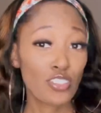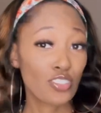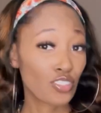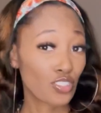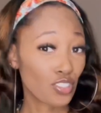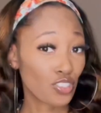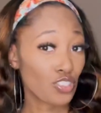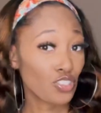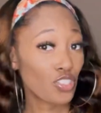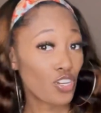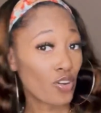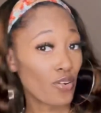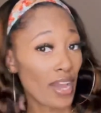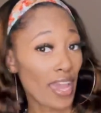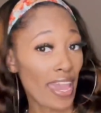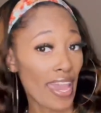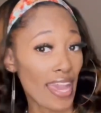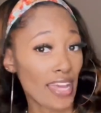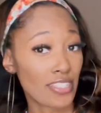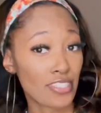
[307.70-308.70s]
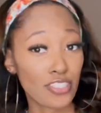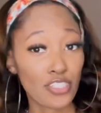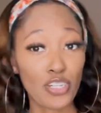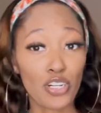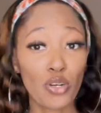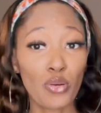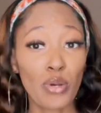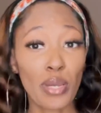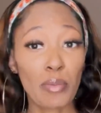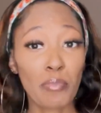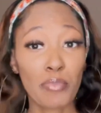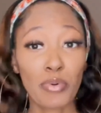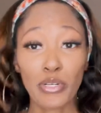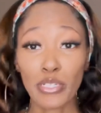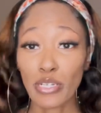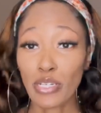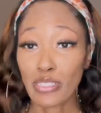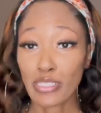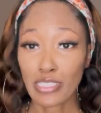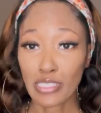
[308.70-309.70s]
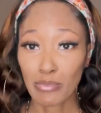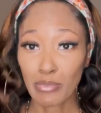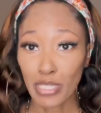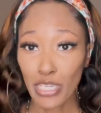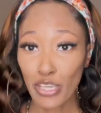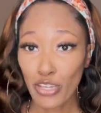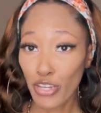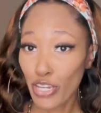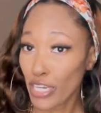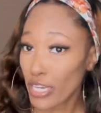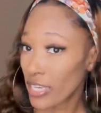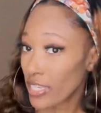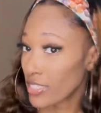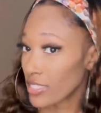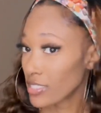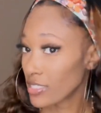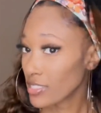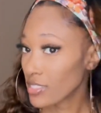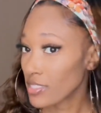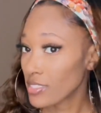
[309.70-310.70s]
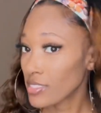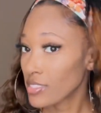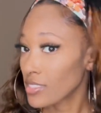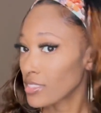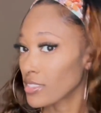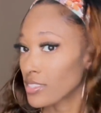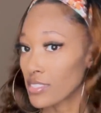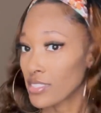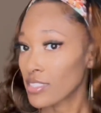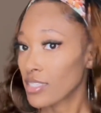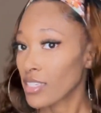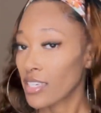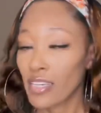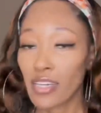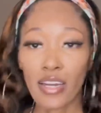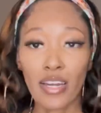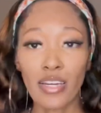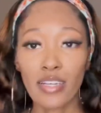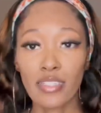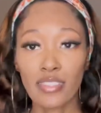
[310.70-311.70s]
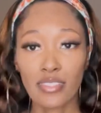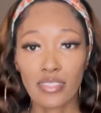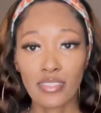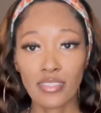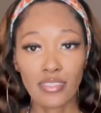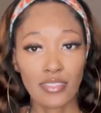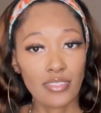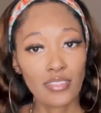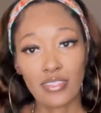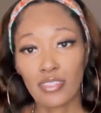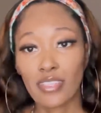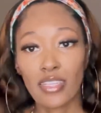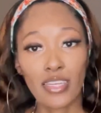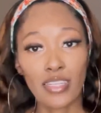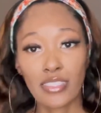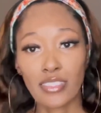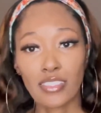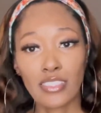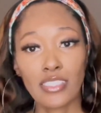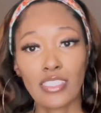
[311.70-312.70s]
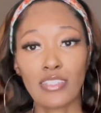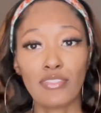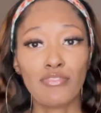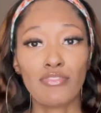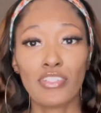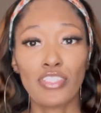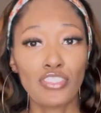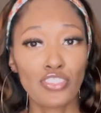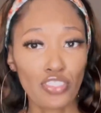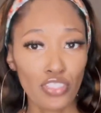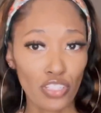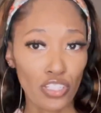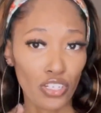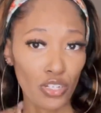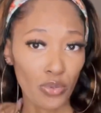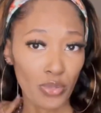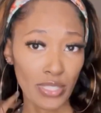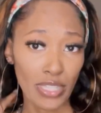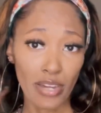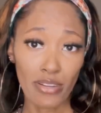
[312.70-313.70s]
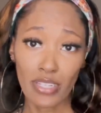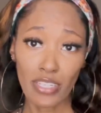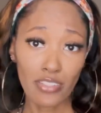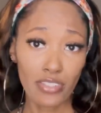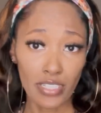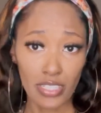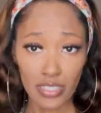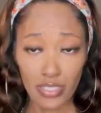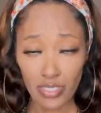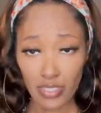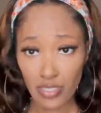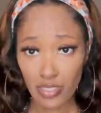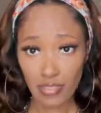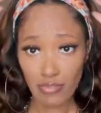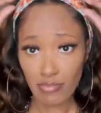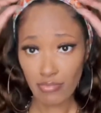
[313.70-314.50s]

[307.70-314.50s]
So you know I had to go and put on some earrings because it just didn't finish the look without earrings.